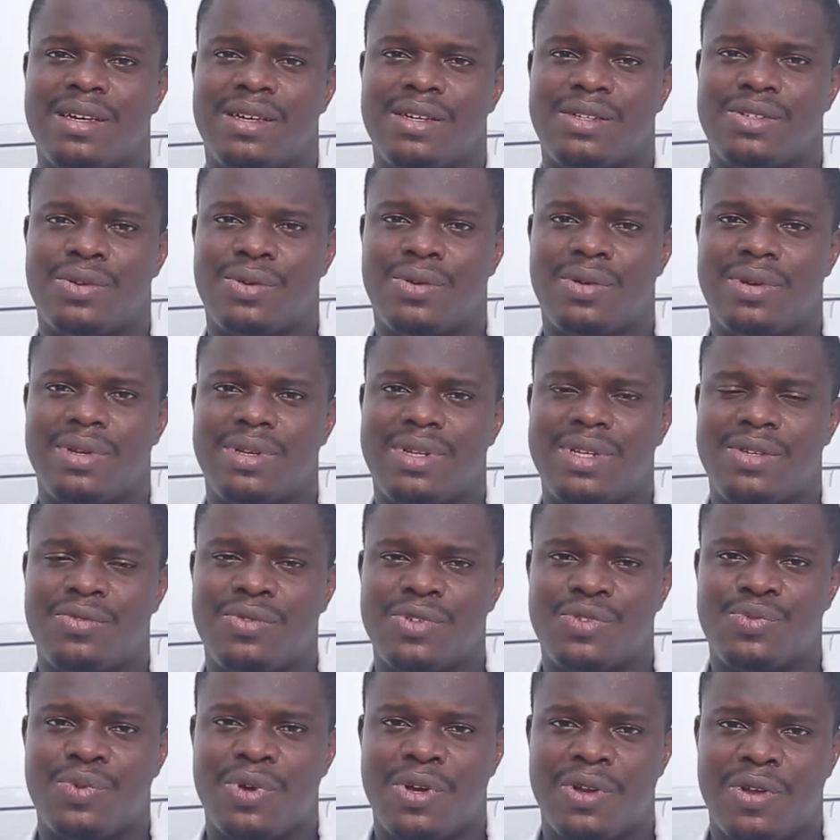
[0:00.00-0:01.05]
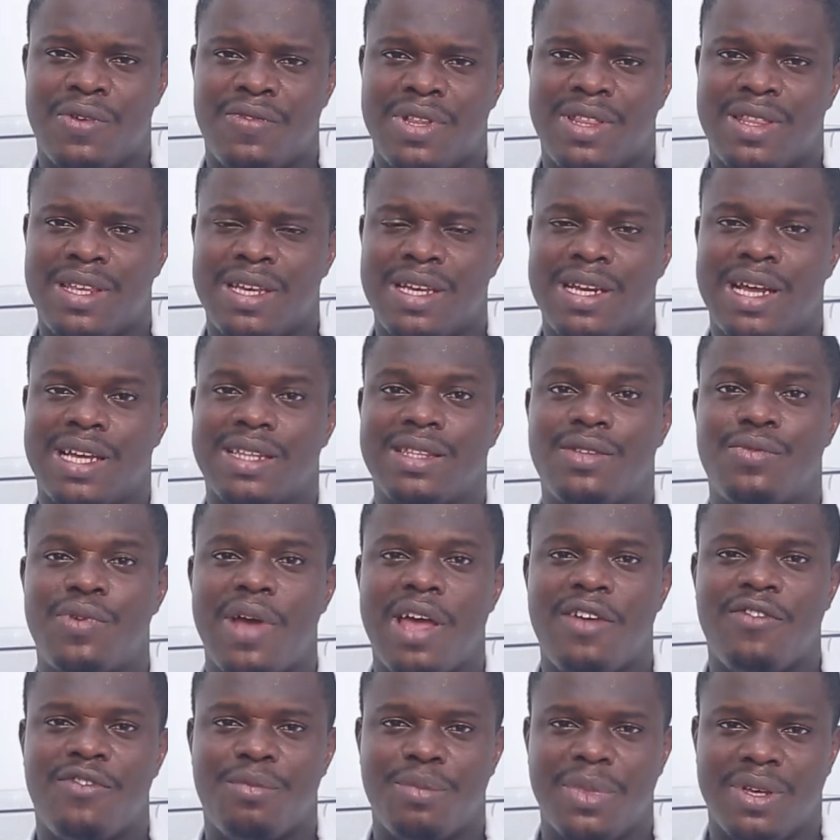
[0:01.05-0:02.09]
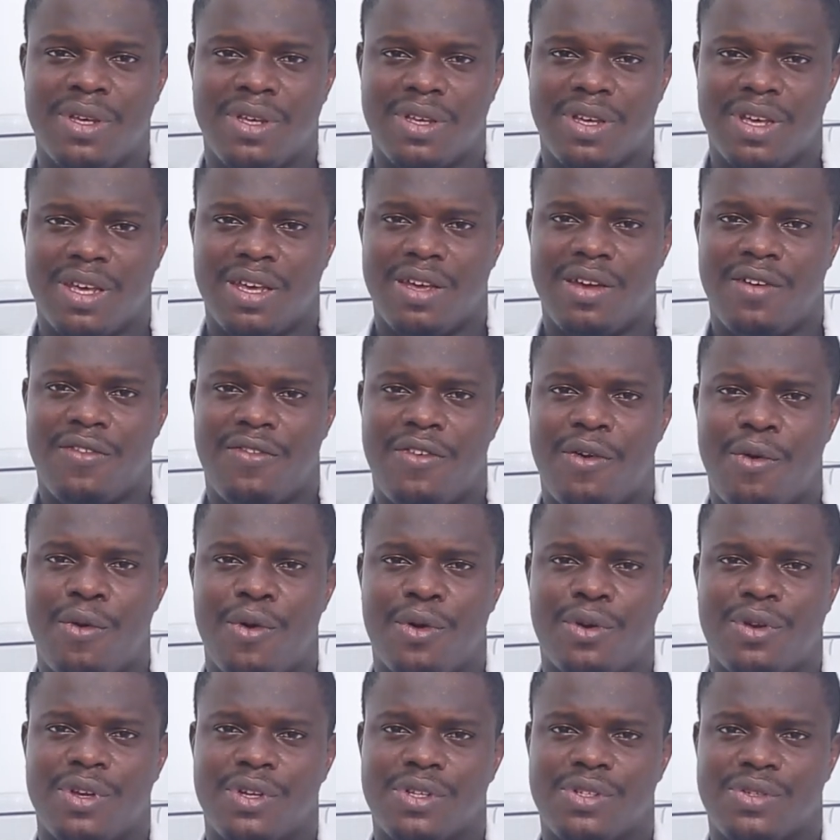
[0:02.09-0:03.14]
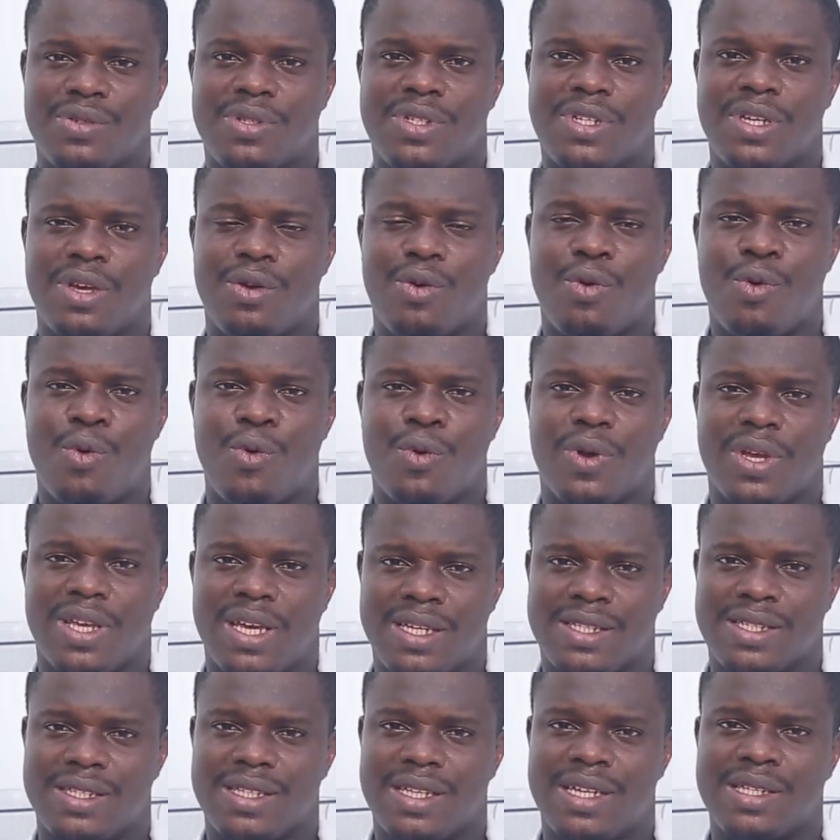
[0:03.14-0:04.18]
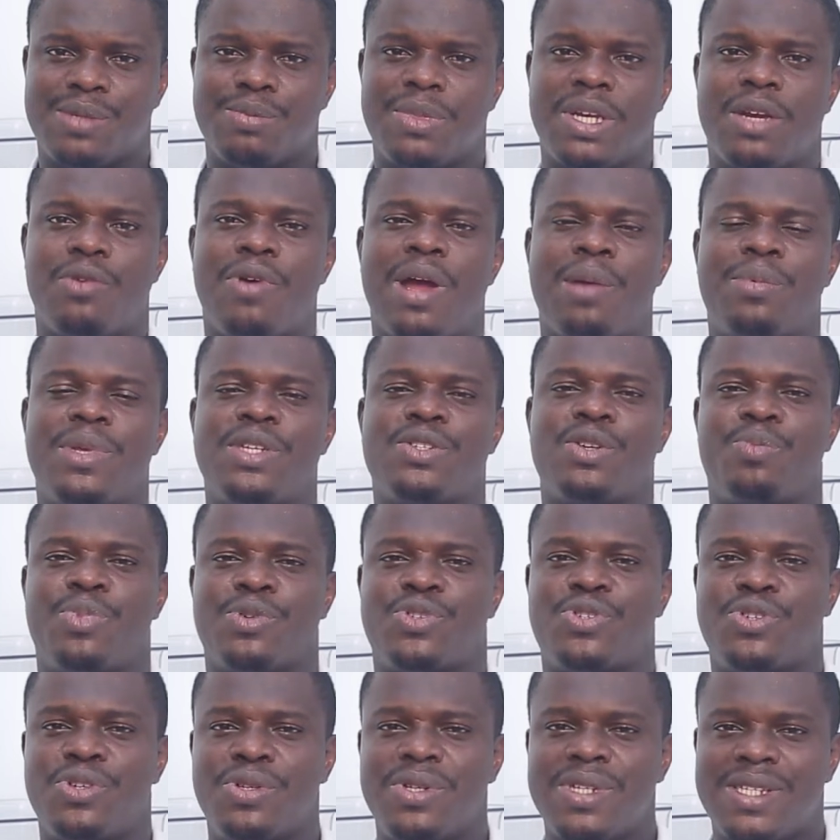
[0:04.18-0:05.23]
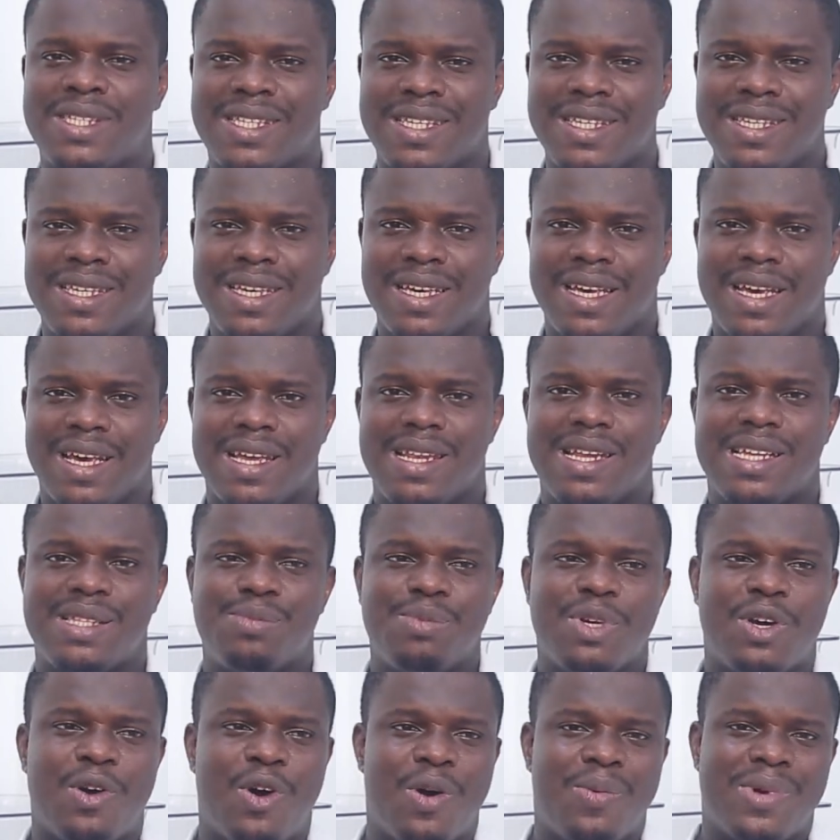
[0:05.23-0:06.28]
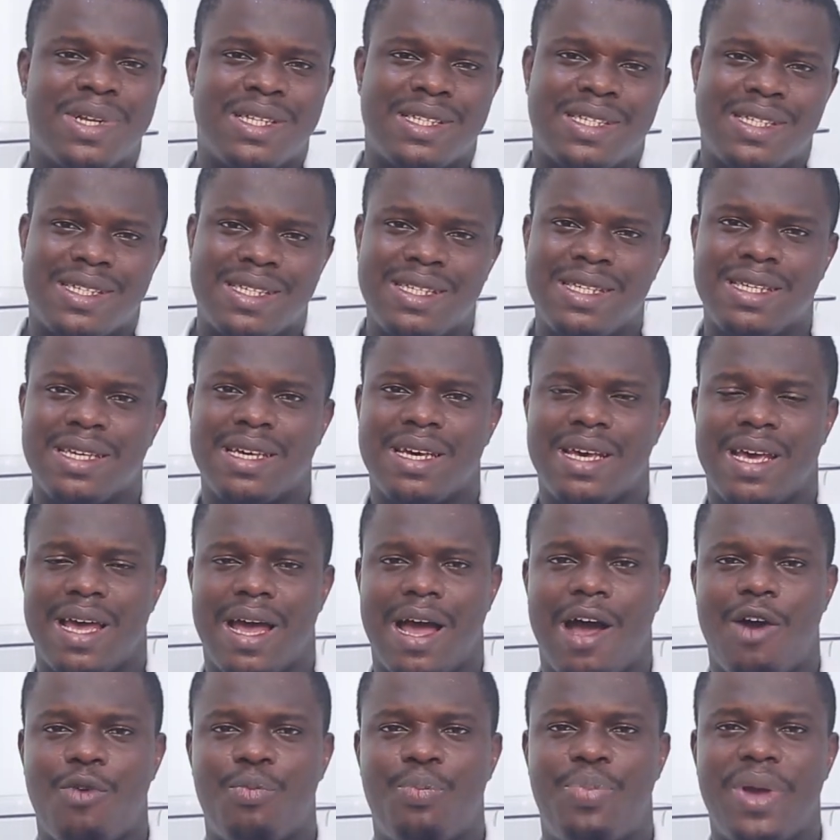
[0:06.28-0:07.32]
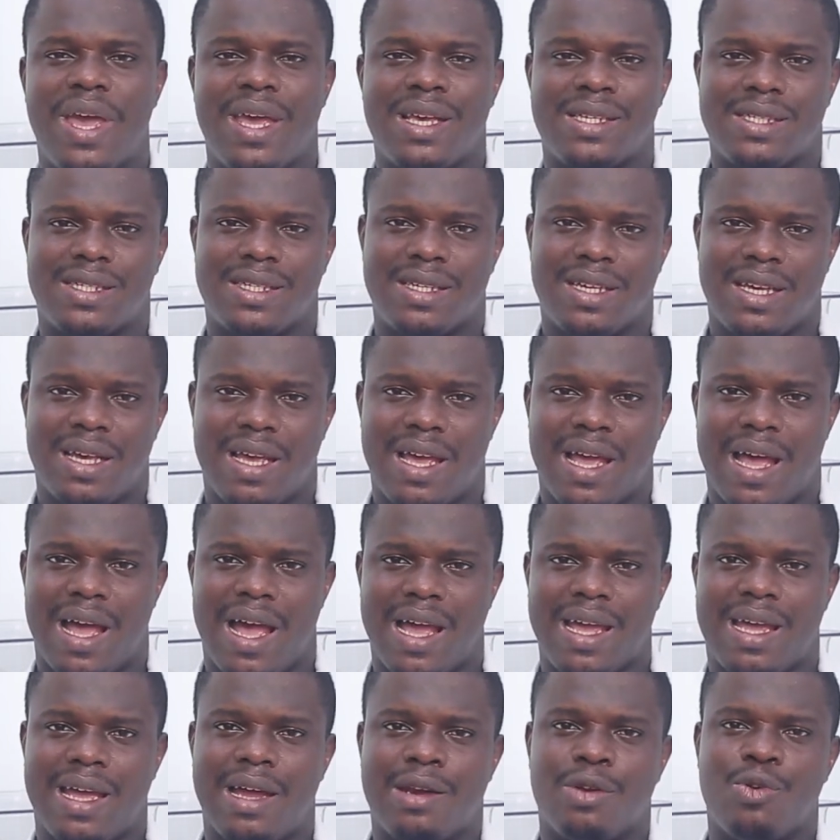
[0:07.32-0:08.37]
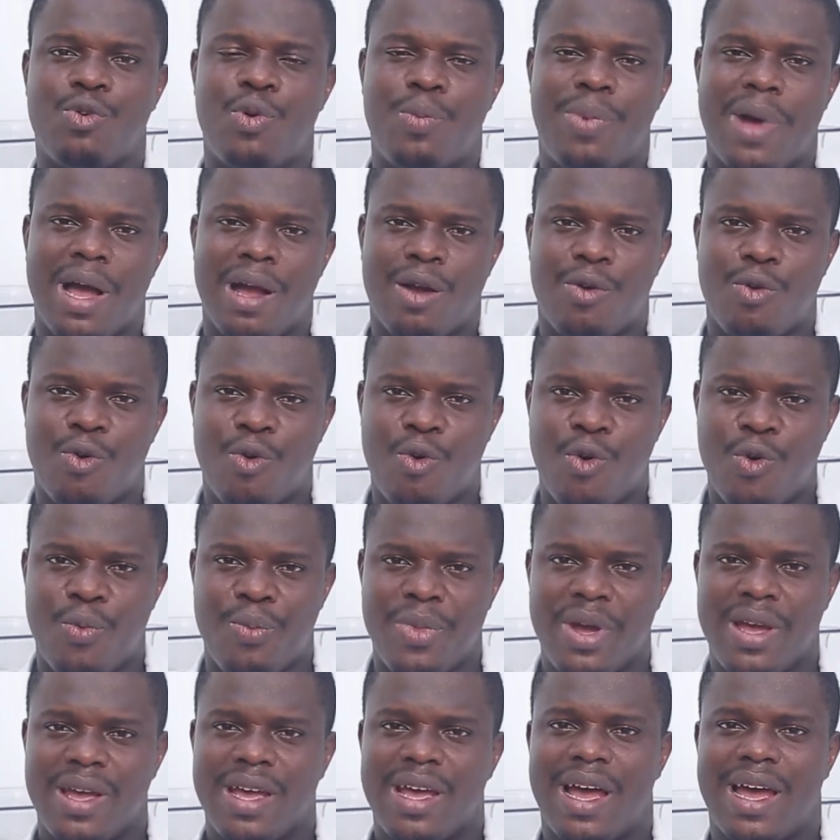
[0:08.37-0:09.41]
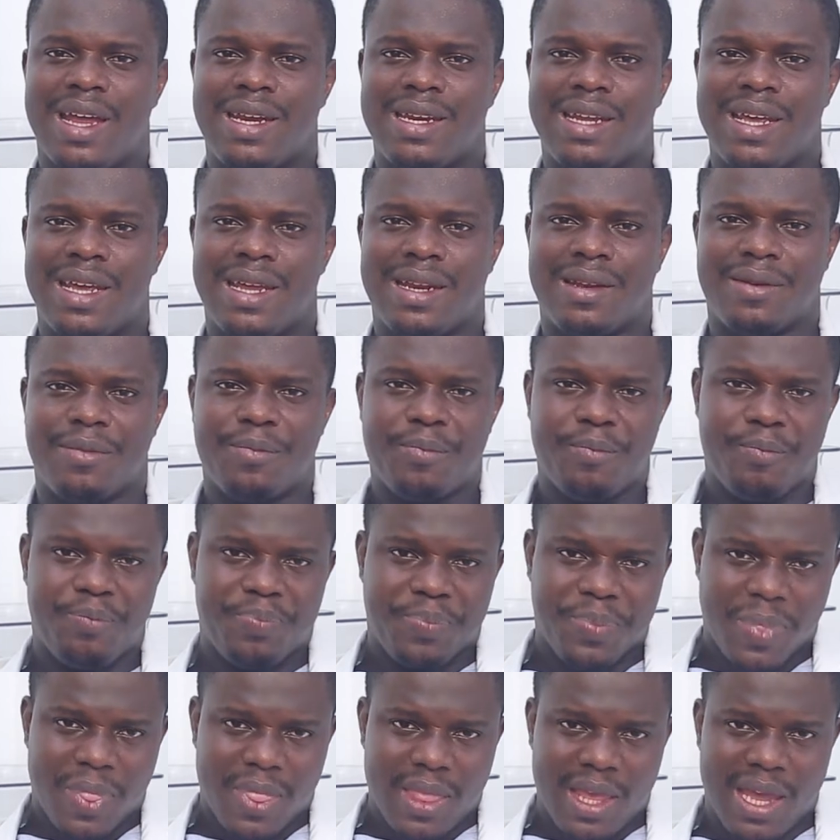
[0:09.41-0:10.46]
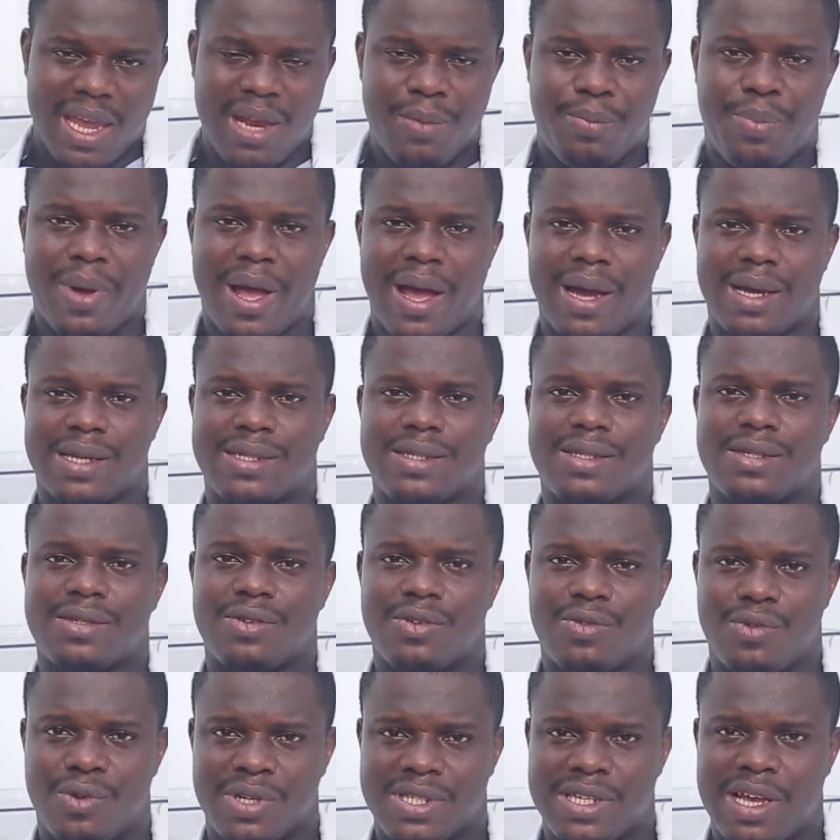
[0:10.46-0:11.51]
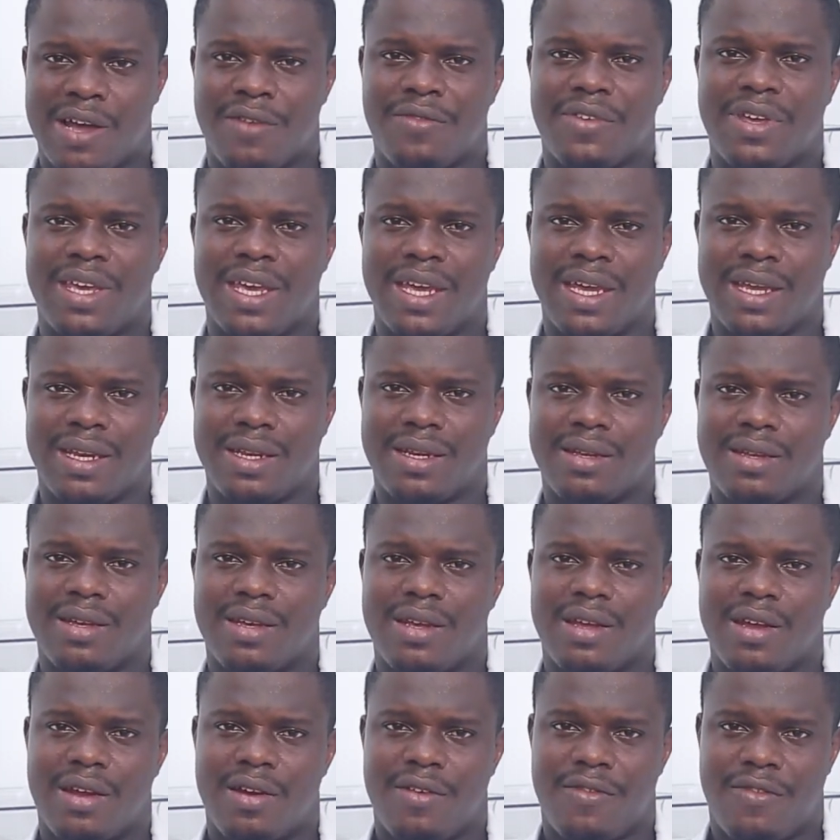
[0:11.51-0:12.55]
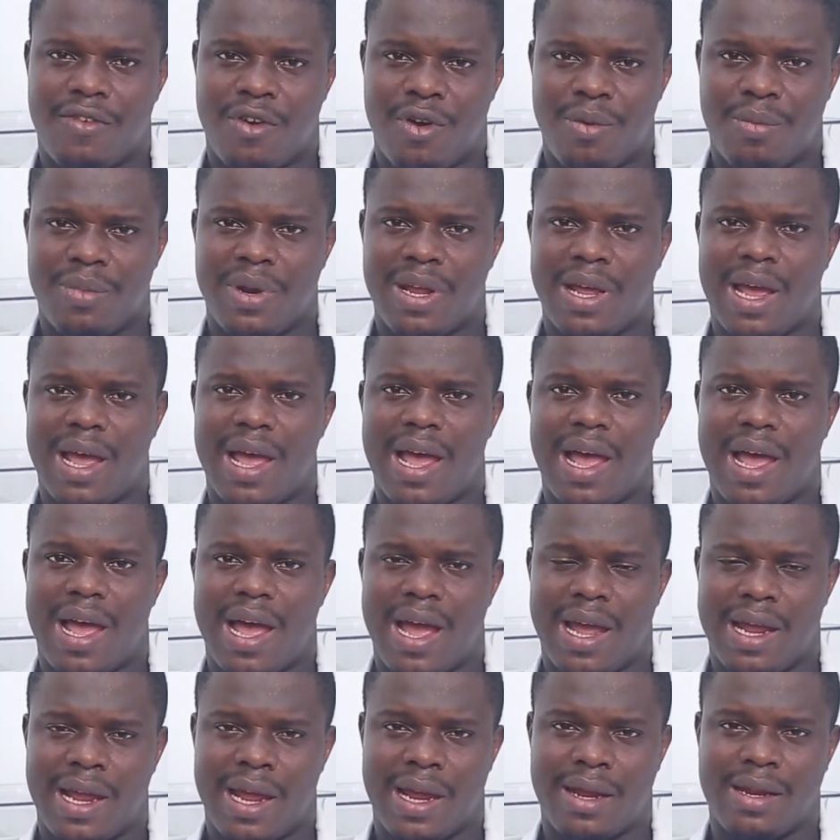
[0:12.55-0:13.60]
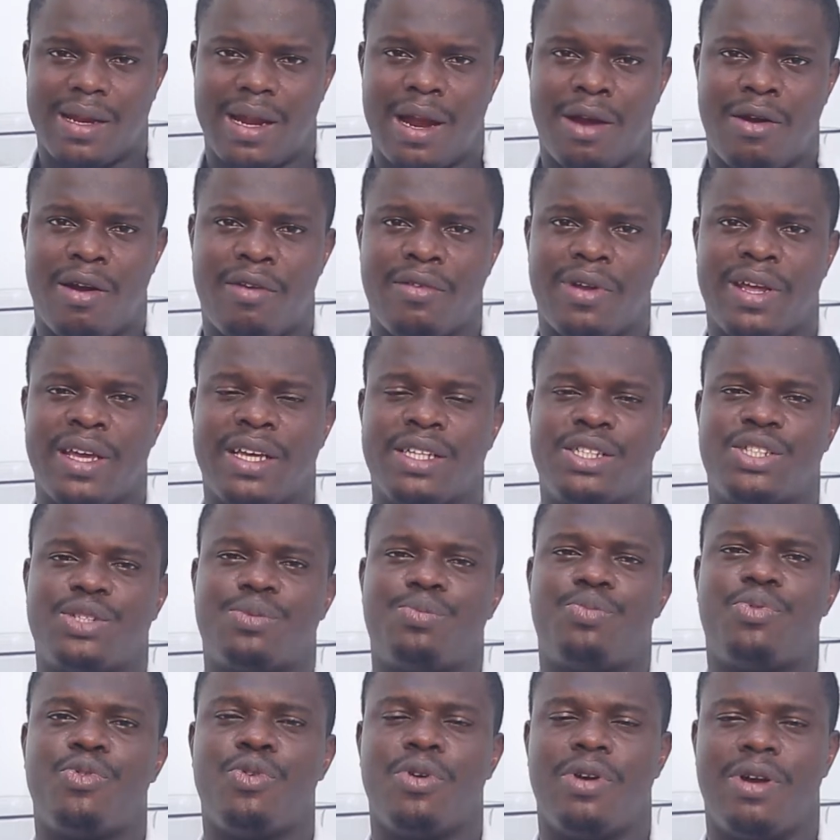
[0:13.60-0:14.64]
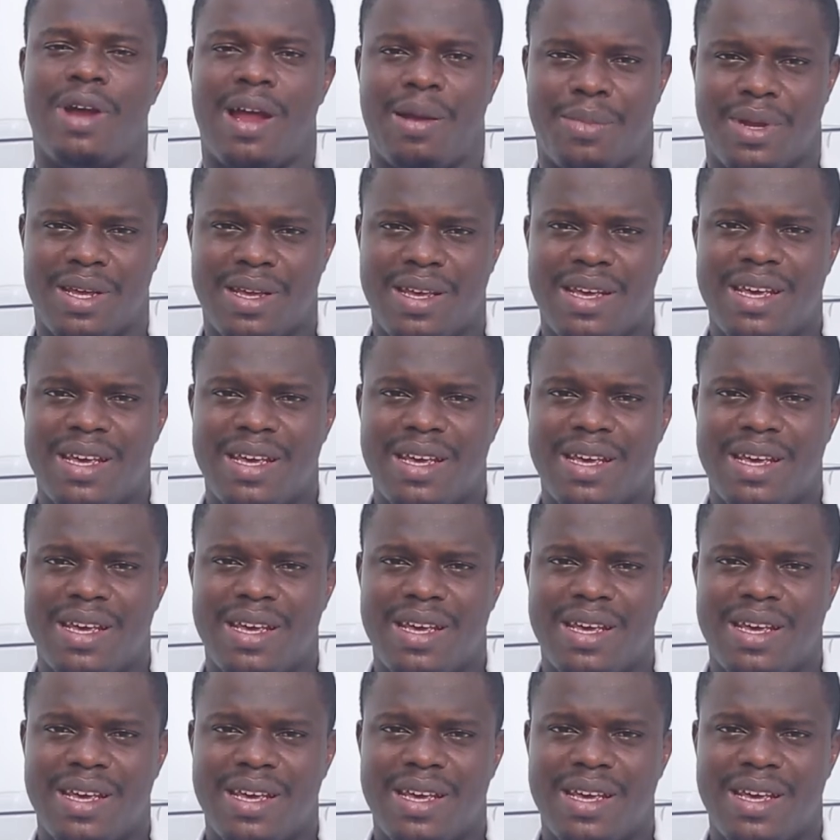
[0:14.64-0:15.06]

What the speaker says: So this was one of the things that drive me forward to say, oh yes, let me grab this opportunity. Let me come and see how best I can go back home and then impact what I've gained from the IIRRH program.